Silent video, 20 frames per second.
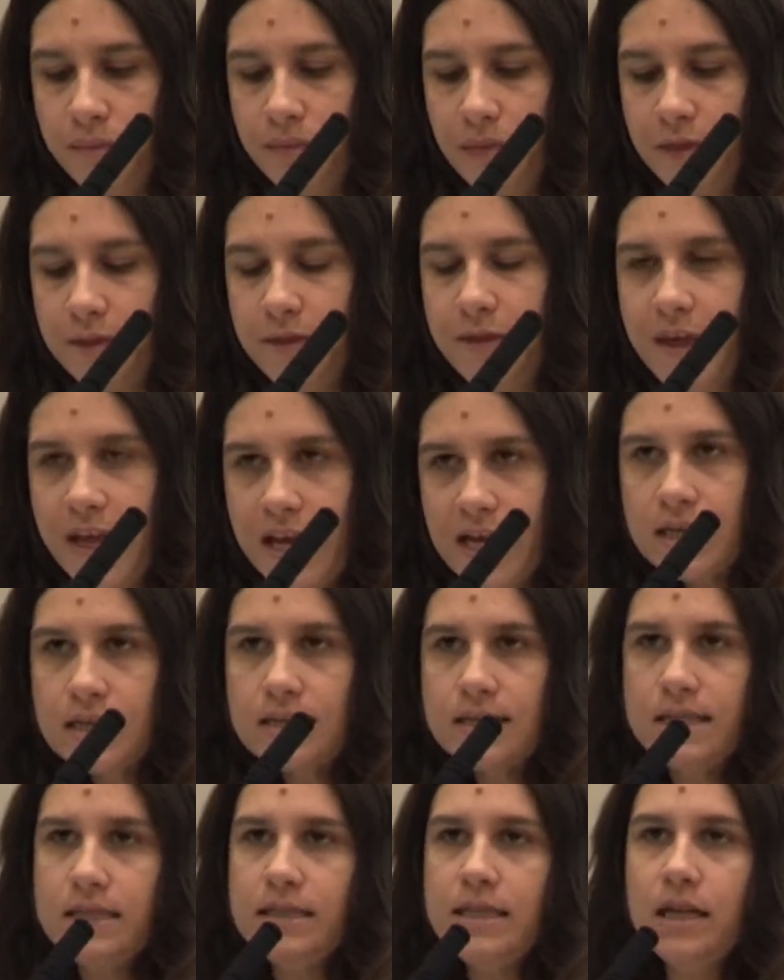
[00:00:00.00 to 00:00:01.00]

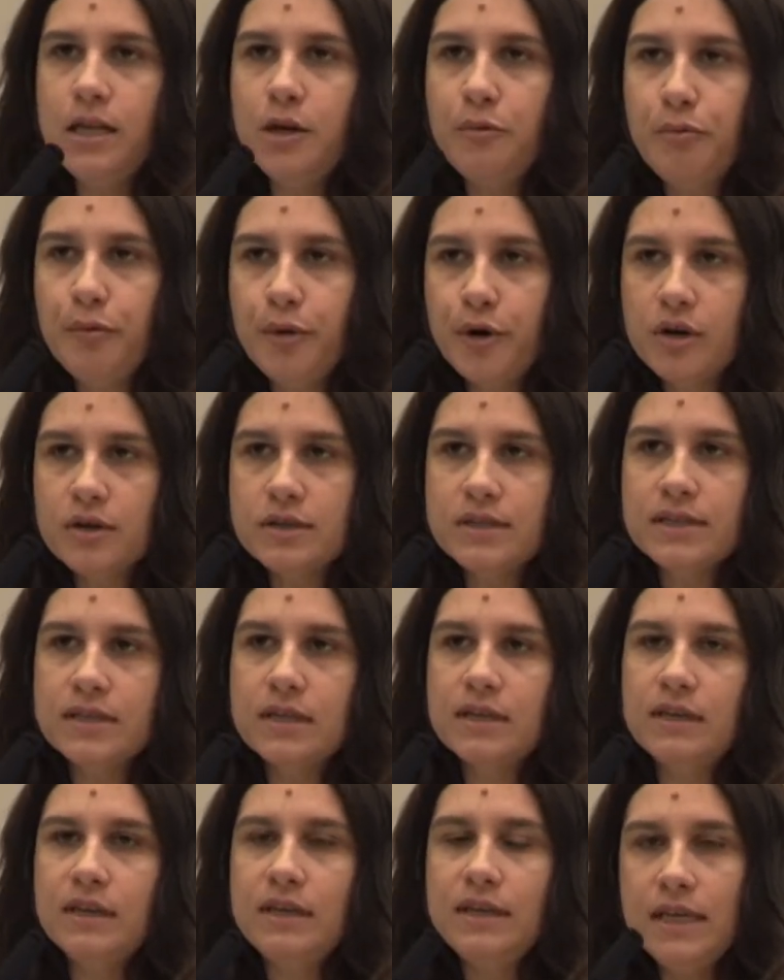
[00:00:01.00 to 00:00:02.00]
things that a
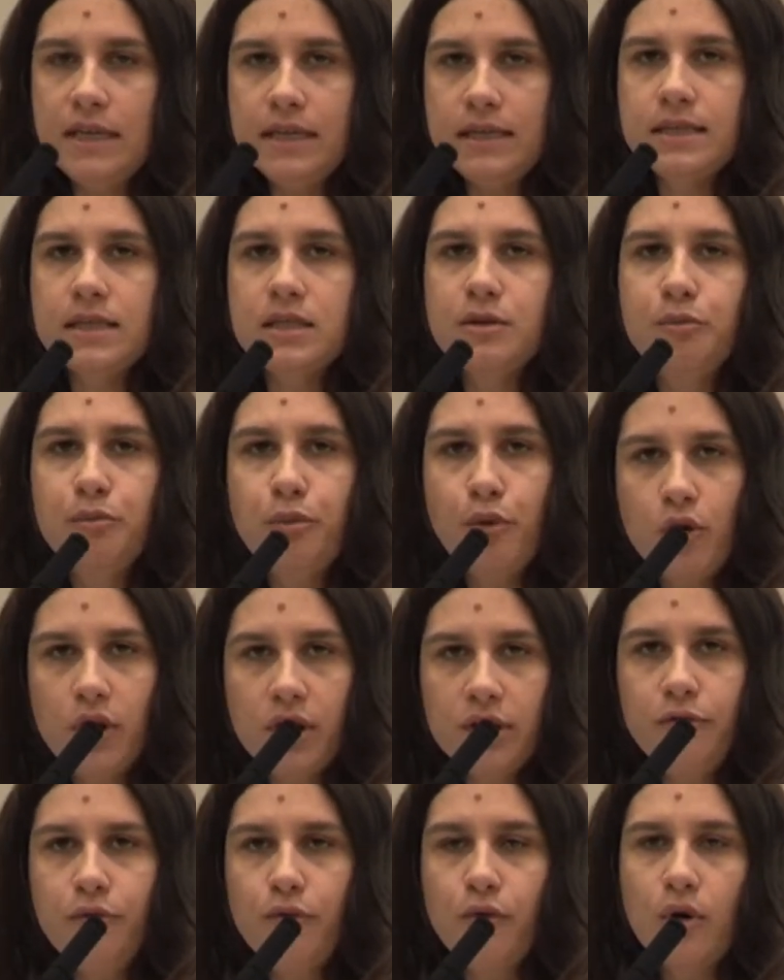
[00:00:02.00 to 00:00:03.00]
person needs
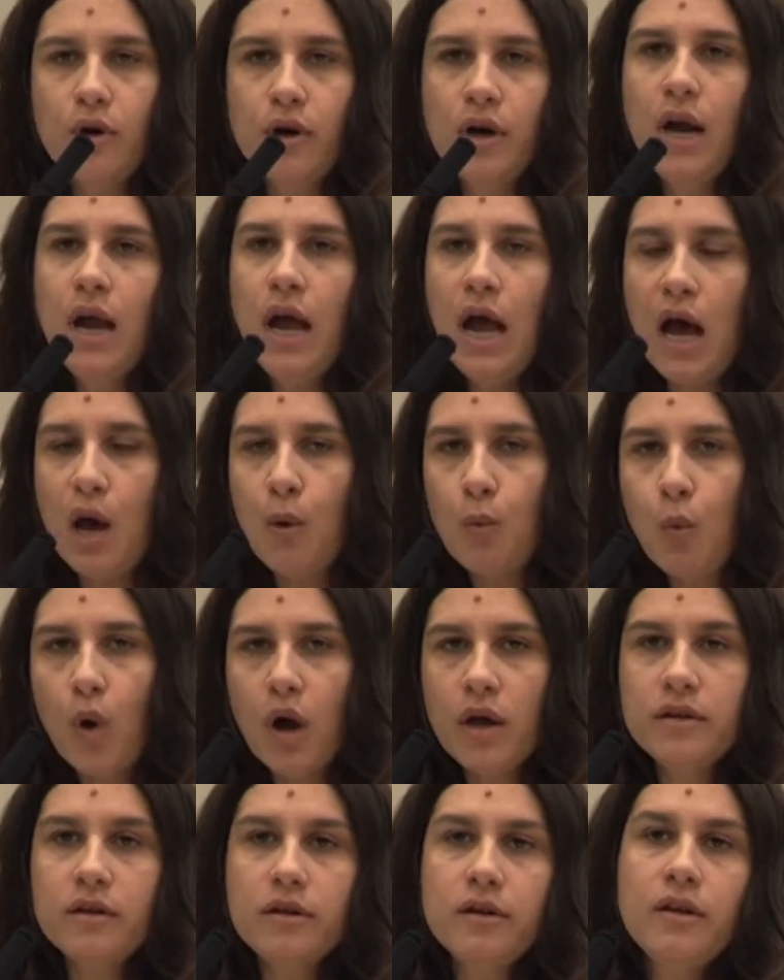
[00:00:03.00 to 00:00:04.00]
support for, and
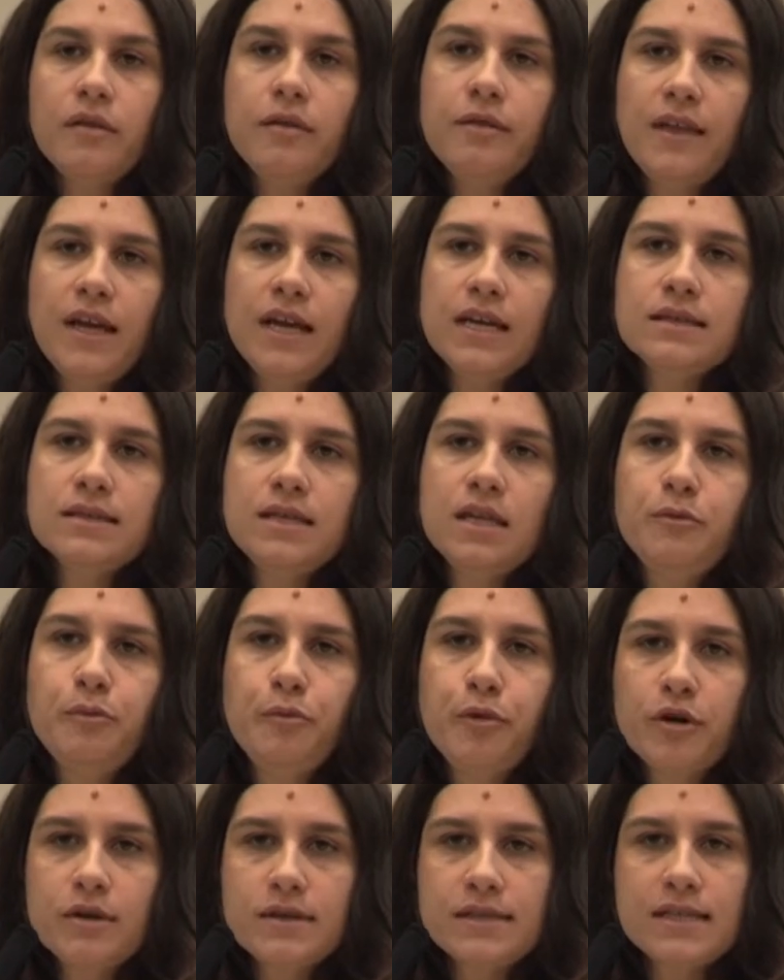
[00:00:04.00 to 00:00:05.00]
what are the things that
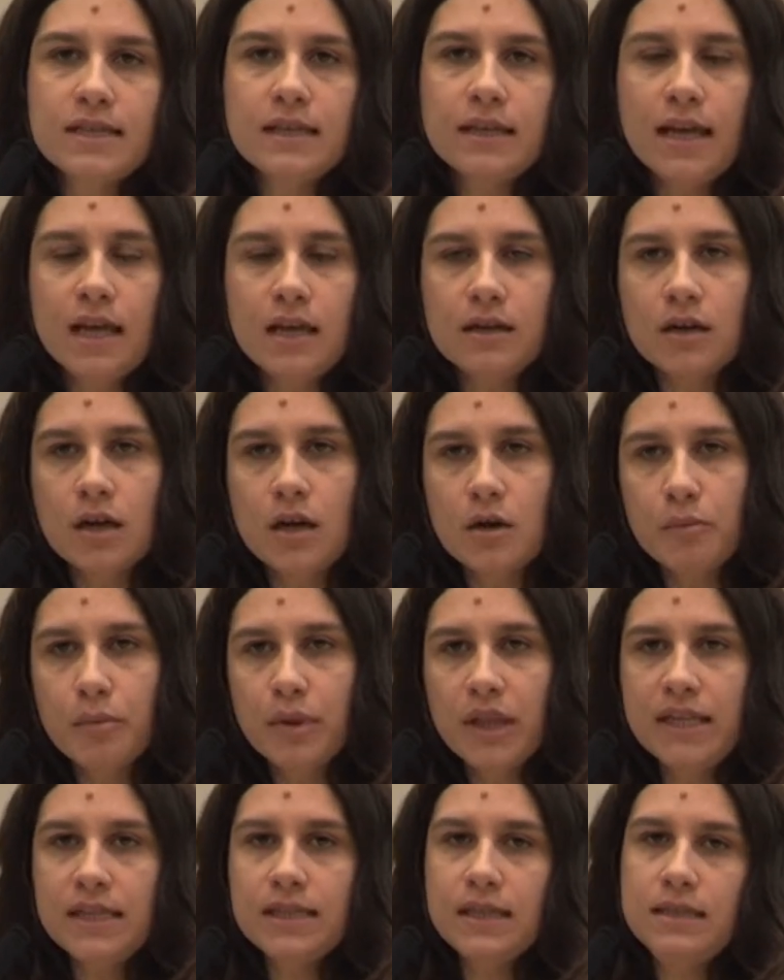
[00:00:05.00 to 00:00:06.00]
person can
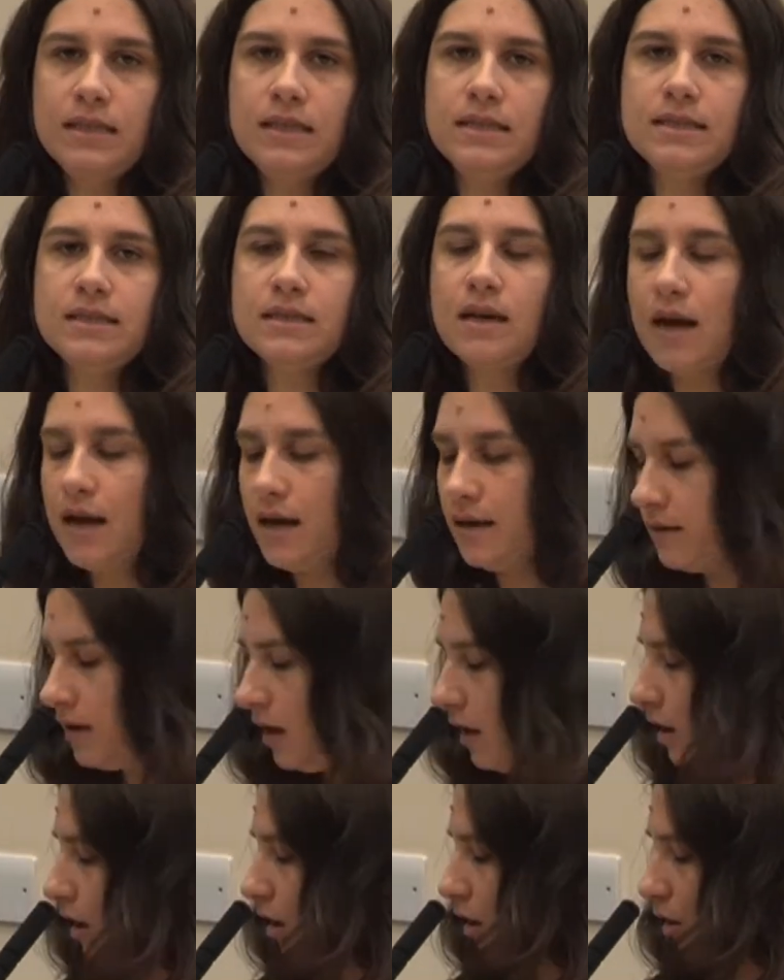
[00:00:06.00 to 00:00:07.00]
completely decide
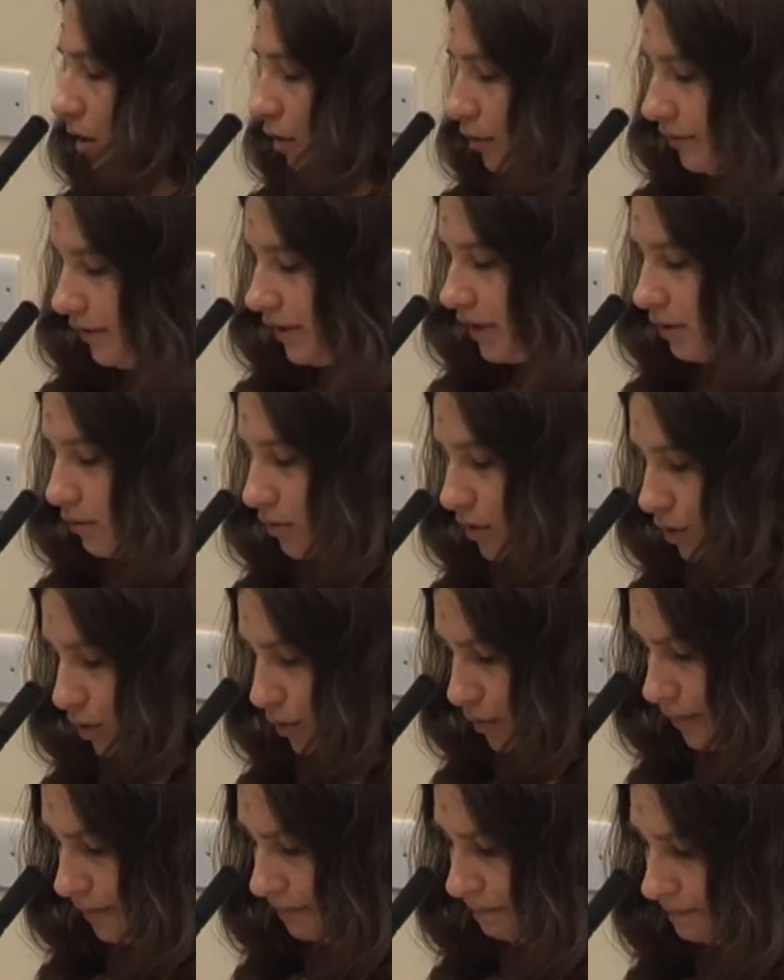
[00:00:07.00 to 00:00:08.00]
on their
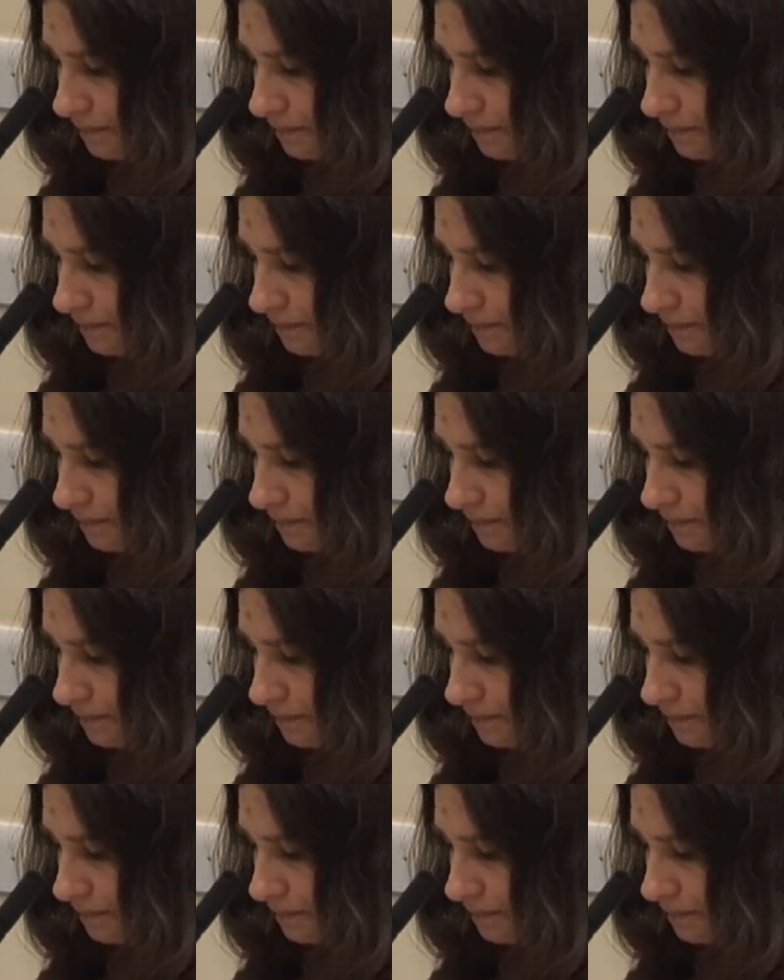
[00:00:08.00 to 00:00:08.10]
own?